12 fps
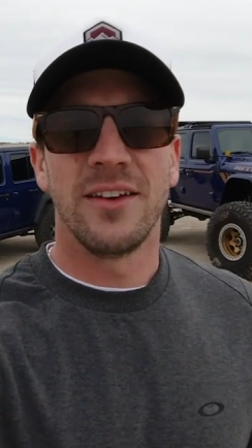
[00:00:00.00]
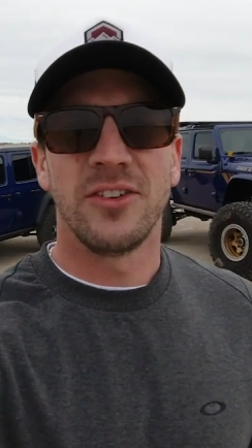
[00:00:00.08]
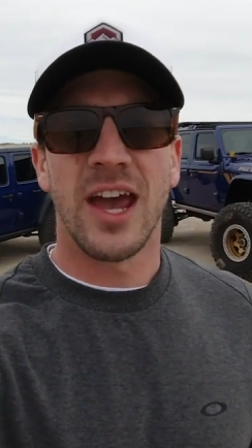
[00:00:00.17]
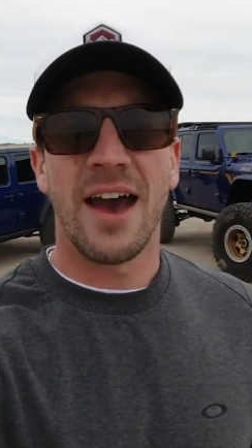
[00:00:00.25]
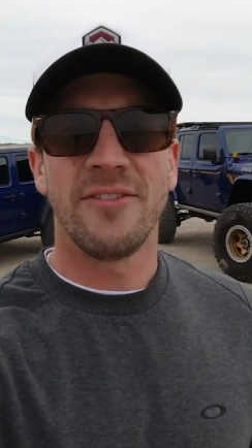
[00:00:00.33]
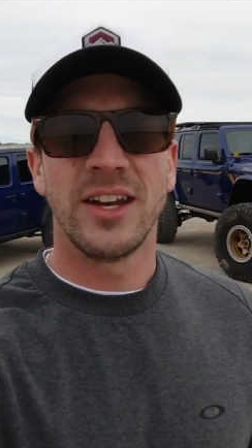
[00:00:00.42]
If
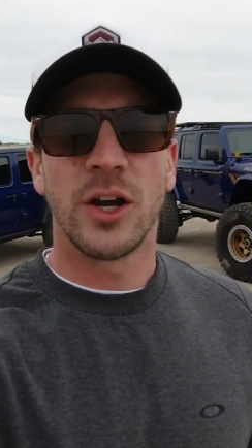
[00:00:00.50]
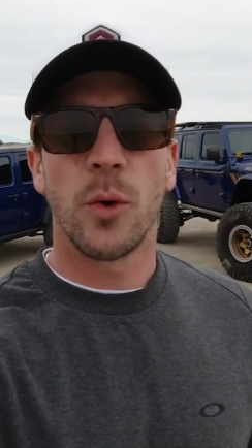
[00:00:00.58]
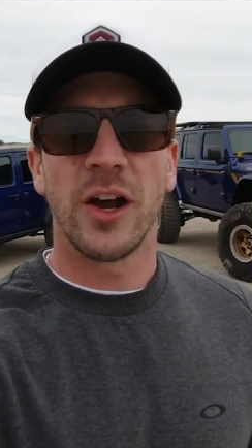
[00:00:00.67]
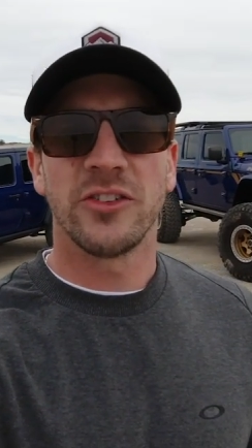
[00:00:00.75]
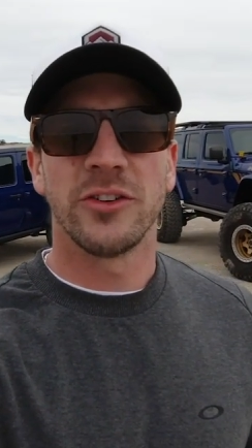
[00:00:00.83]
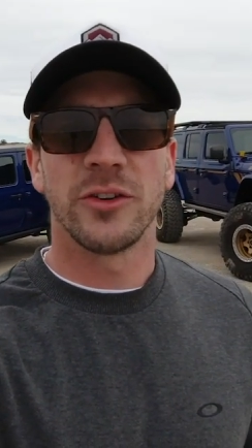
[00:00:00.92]
you have any
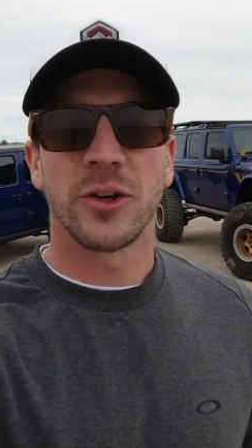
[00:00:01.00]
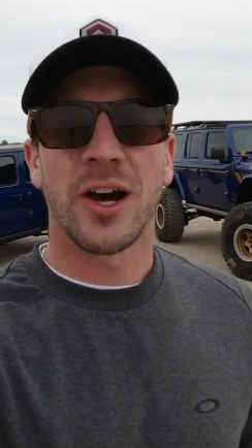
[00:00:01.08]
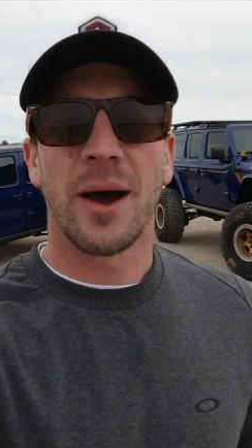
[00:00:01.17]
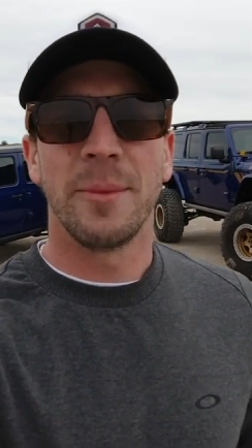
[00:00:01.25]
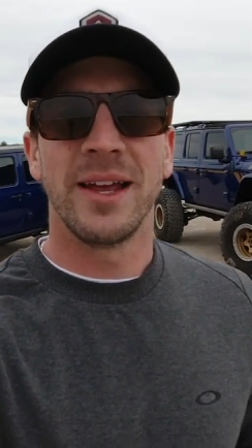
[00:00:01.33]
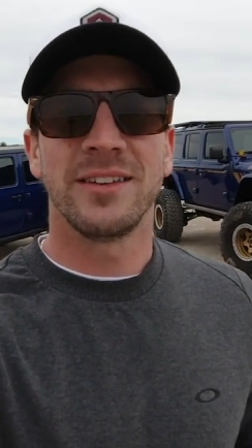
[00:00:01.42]
questions or
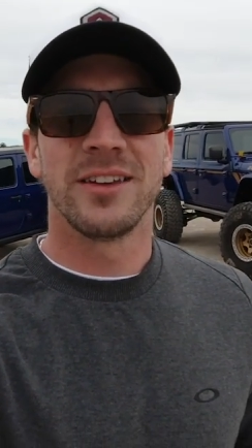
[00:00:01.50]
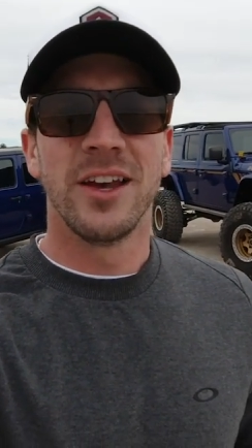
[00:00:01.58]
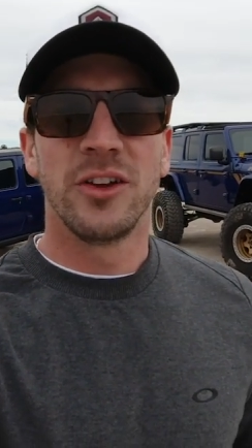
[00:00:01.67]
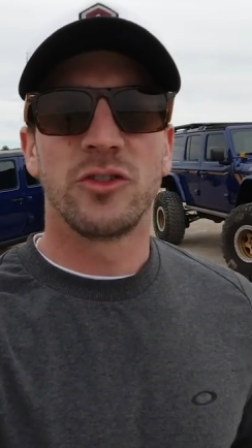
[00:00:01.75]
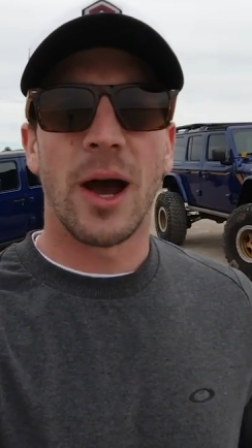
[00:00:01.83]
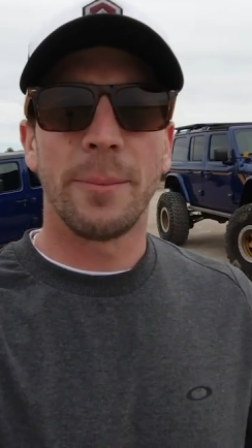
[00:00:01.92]
comments,
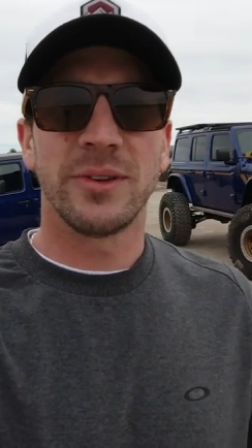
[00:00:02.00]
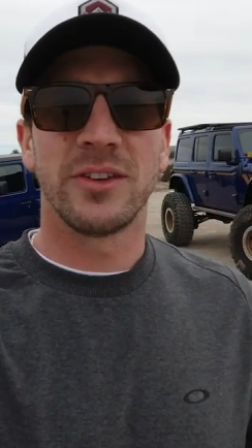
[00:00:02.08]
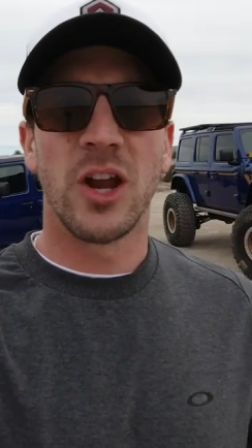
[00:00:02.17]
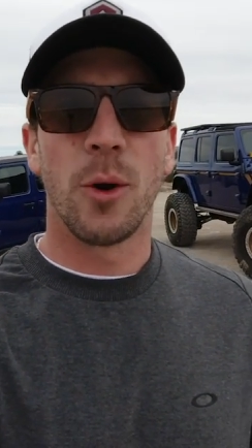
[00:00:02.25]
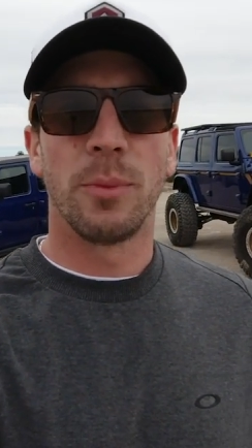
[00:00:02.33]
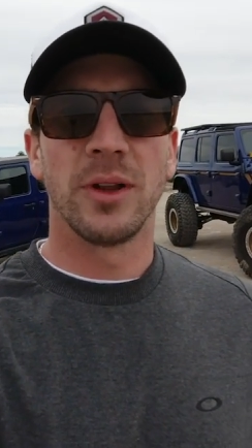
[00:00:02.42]
drop us
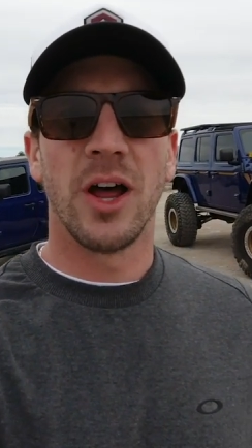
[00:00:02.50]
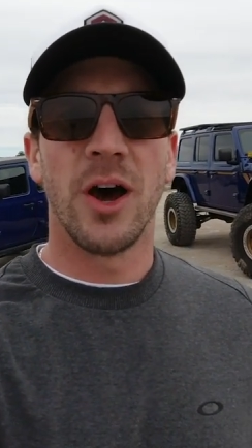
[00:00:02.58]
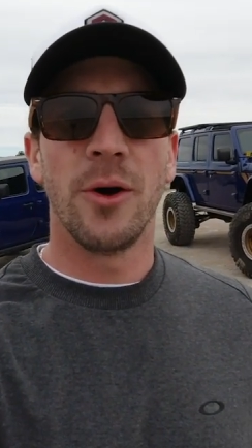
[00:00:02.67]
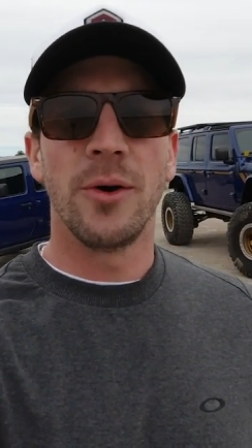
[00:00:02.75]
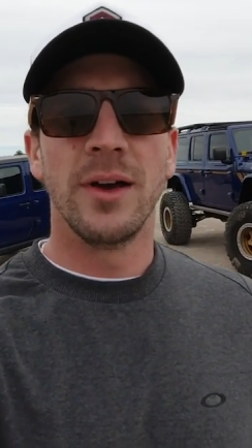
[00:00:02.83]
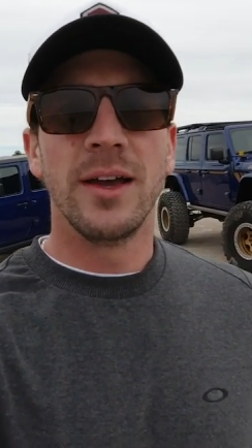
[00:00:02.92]
a note
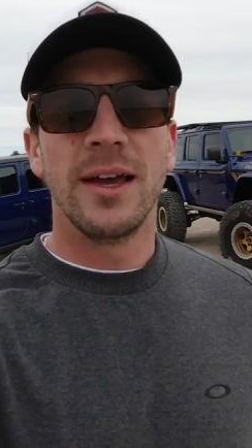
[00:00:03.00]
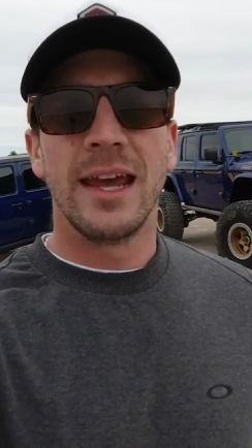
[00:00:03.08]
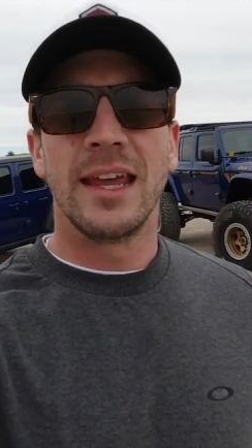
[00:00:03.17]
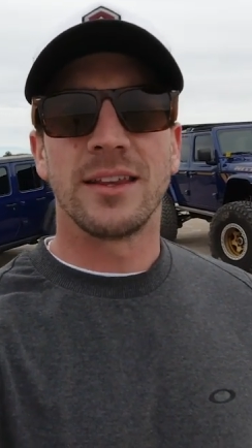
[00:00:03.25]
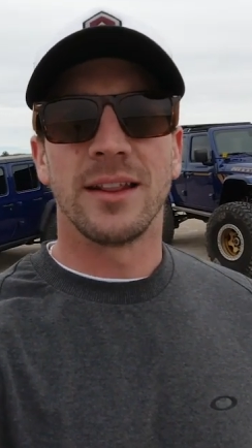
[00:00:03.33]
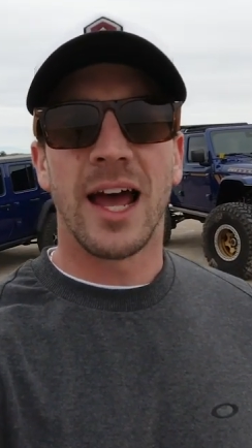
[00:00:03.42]
below
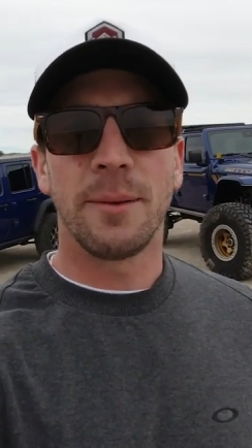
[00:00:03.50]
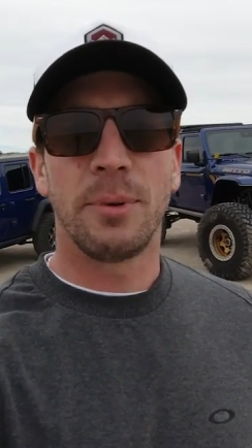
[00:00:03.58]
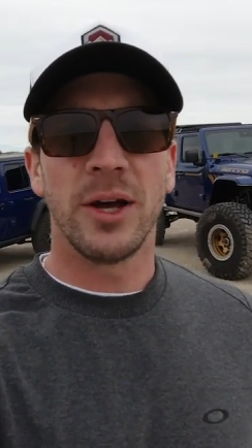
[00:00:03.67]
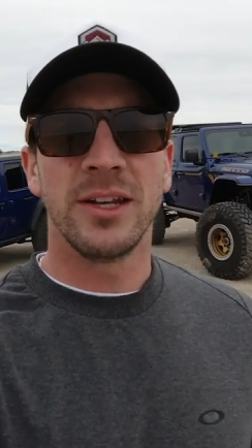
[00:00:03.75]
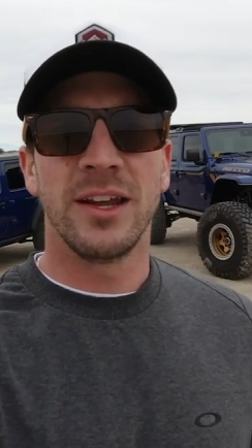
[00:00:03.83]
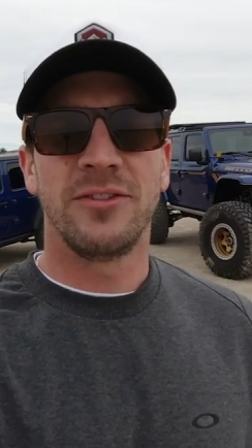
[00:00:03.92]
Hit the like
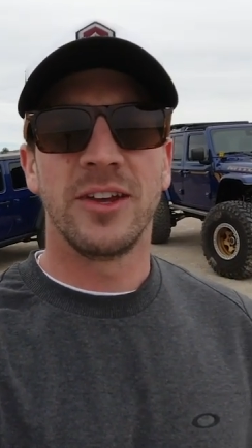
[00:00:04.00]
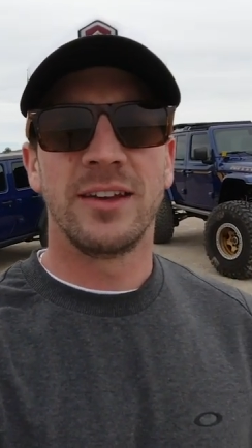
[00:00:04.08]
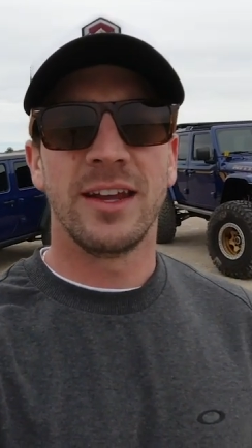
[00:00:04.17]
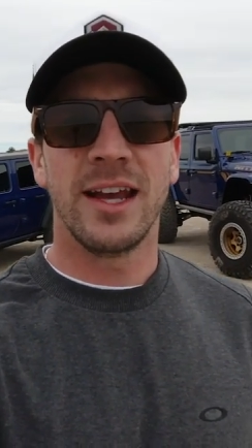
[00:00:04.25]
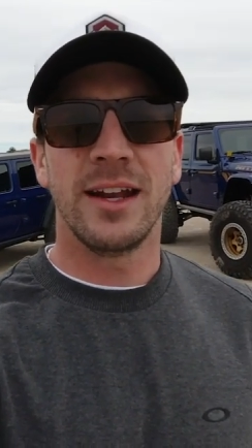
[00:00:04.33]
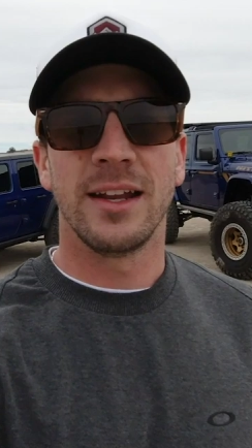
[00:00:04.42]
button if you
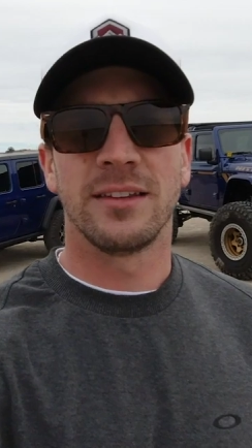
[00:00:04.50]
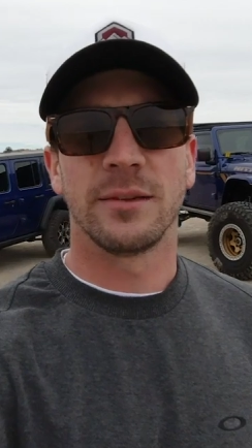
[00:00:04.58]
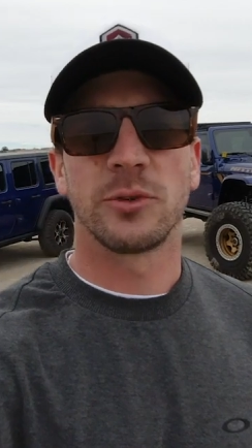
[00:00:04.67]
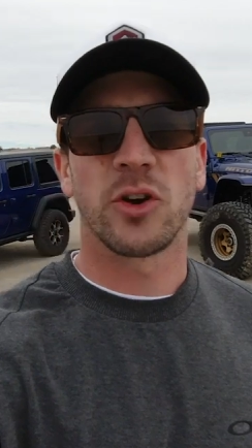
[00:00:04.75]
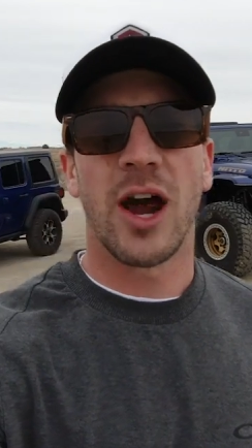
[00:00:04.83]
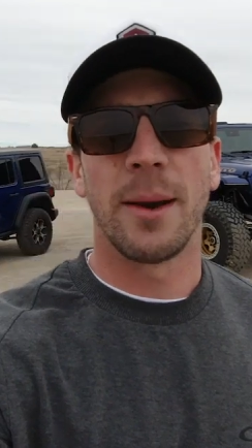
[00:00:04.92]
did and
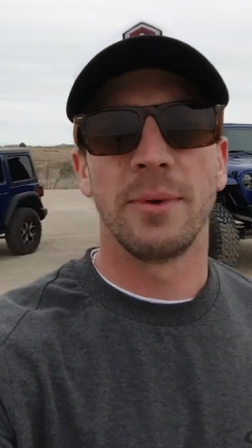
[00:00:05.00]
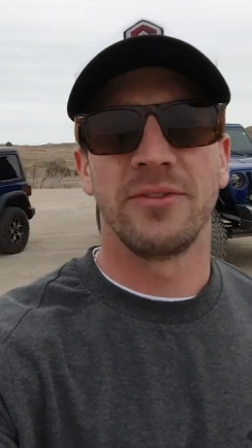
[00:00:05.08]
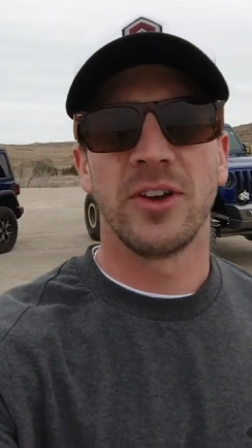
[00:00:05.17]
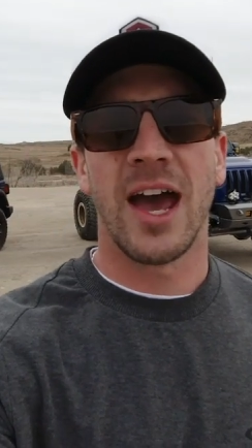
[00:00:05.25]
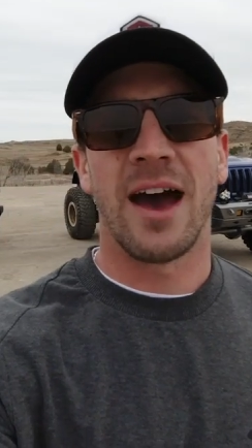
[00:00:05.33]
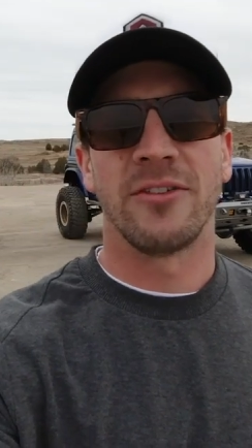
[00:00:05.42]
subscribe
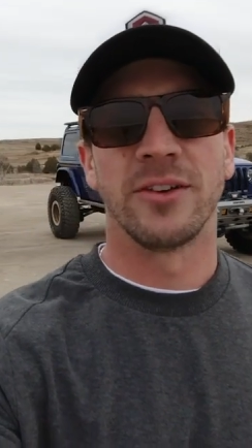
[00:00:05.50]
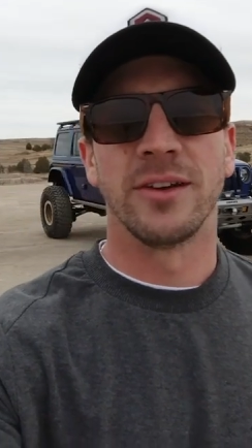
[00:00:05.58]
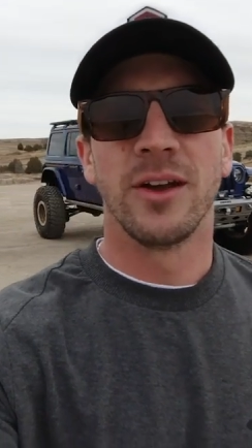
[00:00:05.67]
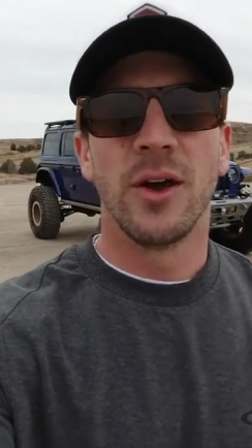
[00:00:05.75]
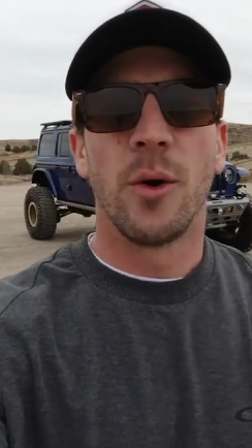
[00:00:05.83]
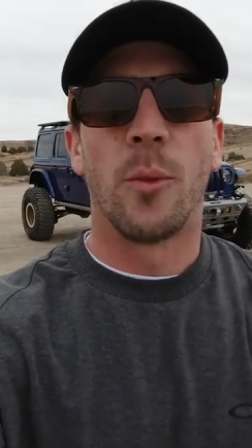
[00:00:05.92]
if you
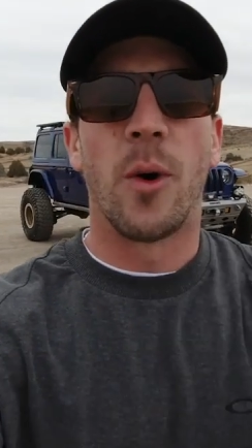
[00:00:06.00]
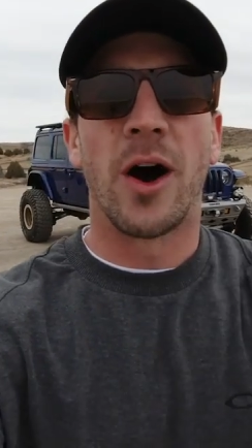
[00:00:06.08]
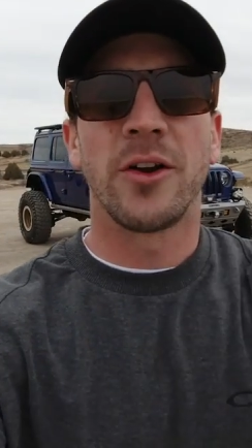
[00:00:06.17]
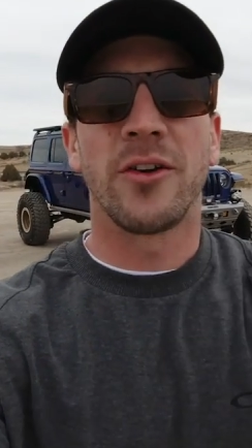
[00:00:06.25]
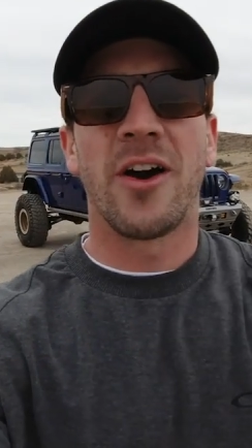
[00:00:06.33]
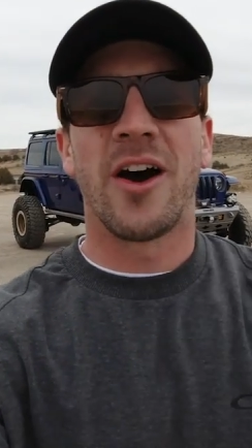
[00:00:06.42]
haven't.
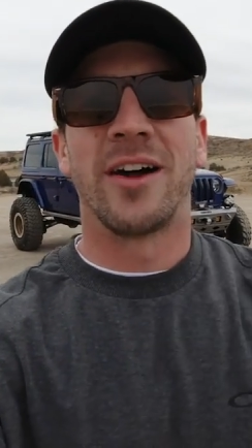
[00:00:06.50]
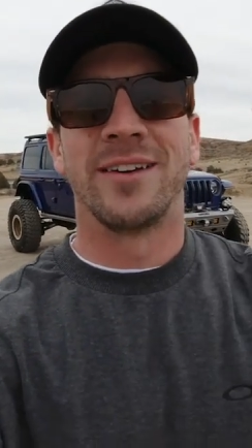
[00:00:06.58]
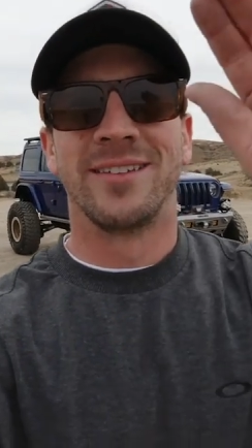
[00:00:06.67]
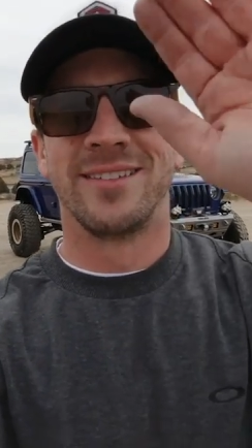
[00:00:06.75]
Wander on.